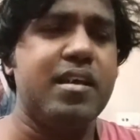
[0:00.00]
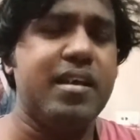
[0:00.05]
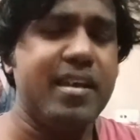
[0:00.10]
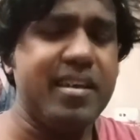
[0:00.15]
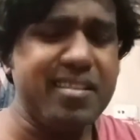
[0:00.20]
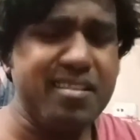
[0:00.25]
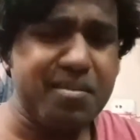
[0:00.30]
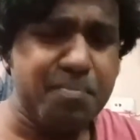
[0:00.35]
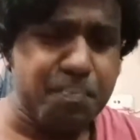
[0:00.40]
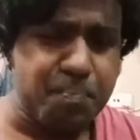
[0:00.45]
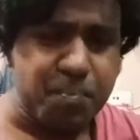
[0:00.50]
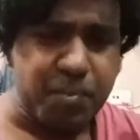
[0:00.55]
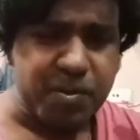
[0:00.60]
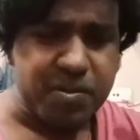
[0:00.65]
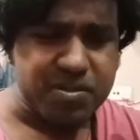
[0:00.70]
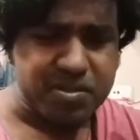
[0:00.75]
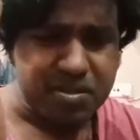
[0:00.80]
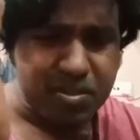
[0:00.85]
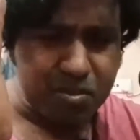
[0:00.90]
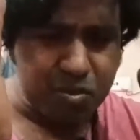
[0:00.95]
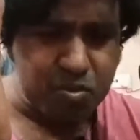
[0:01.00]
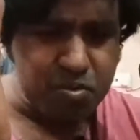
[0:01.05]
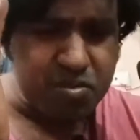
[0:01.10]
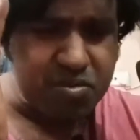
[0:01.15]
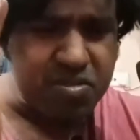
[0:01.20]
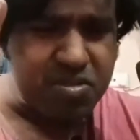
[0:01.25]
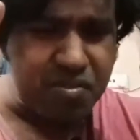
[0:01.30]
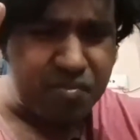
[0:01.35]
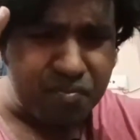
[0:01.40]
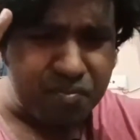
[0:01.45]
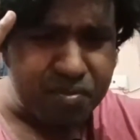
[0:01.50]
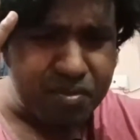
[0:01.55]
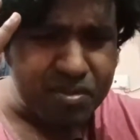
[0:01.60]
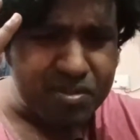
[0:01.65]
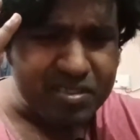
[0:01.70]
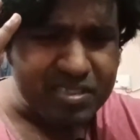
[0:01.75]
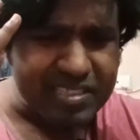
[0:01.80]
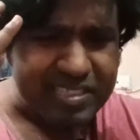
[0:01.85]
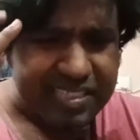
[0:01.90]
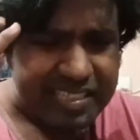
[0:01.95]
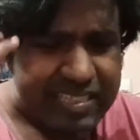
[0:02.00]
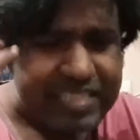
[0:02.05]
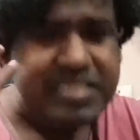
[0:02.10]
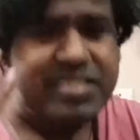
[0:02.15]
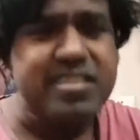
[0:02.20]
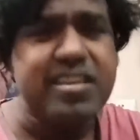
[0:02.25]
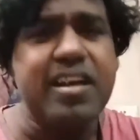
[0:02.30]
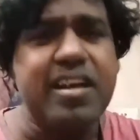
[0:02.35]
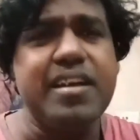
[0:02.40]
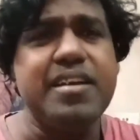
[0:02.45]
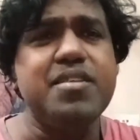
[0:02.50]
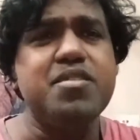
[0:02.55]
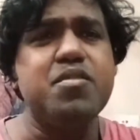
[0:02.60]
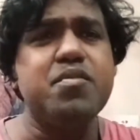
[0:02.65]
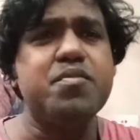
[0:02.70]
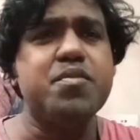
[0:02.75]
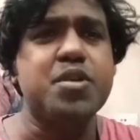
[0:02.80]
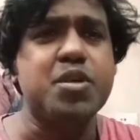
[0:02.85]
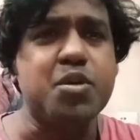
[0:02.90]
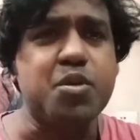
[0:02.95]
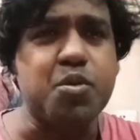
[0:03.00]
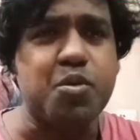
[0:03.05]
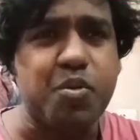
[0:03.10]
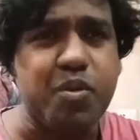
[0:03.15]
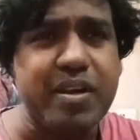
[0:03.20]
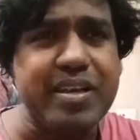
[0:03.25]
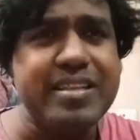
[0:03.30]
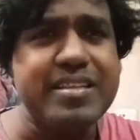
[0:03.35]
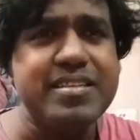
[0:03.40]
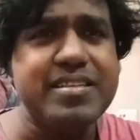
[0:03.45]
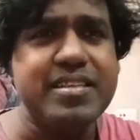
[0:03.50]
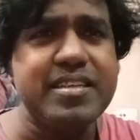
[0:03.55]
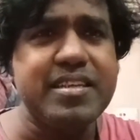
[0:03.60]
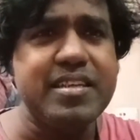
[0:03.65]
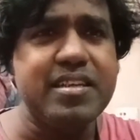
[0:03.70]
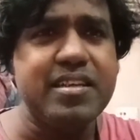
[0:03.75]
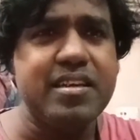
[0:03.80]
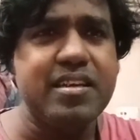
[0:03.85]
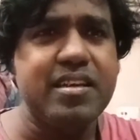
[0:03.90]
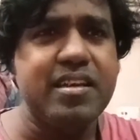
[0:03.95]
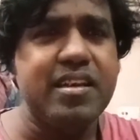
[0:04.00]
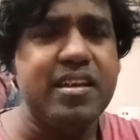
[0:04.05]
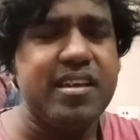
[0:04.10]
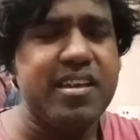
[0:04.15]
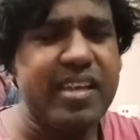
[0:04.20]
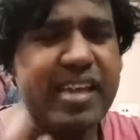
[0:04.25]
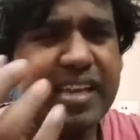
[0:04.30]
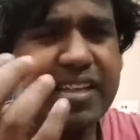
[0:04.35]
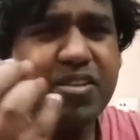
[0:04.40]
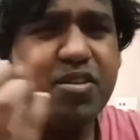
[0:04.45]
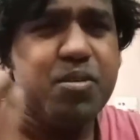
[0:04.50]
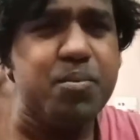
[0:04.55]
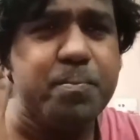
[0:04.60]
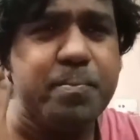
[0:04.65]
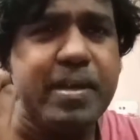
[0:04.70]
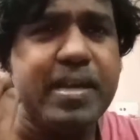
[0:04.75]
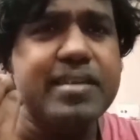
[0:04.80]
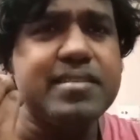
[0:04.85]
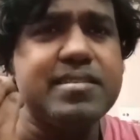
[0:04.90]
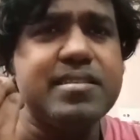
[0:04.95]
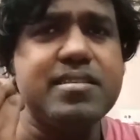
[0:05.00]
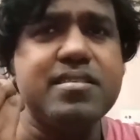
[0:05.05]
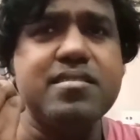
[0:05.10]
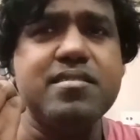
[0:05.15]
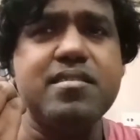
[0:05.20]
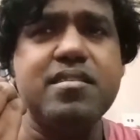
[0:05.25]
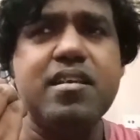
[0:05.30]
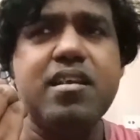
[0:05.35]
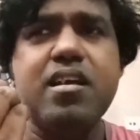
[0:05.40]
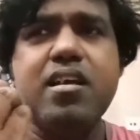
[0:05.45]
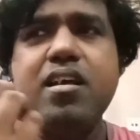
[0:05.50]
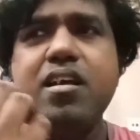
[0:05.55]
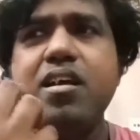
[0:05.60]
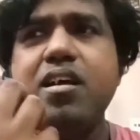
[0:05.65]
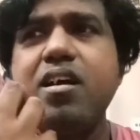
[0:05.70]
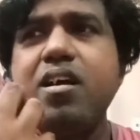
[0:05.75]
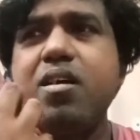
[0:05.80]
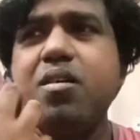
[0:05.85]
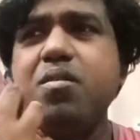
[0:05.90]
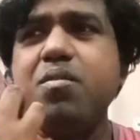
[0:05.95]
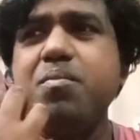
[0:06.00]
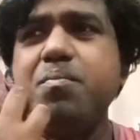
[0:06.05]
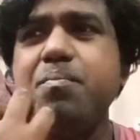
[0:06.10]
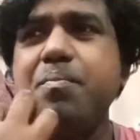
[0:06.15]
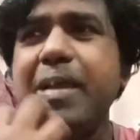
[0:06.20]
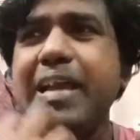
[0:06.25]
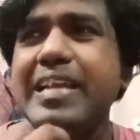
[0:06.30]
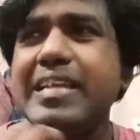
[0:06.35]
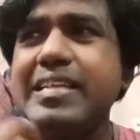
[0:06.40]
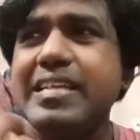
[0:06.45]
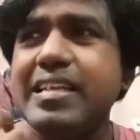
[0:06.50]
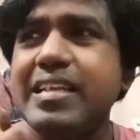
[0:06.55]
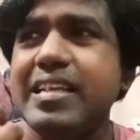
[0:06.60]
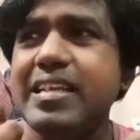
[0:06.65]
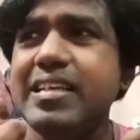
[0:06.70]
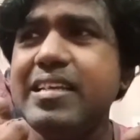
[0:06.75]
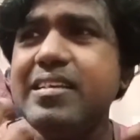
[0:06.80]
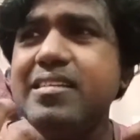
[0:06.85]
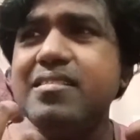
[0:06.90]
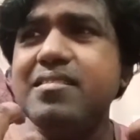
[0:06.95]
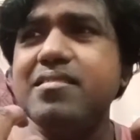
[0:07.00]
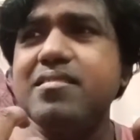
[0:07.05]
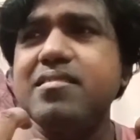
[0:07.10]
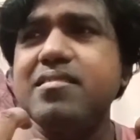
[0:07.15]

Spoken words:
And the person who suffers this kind of cruelty, can you imagine how mentally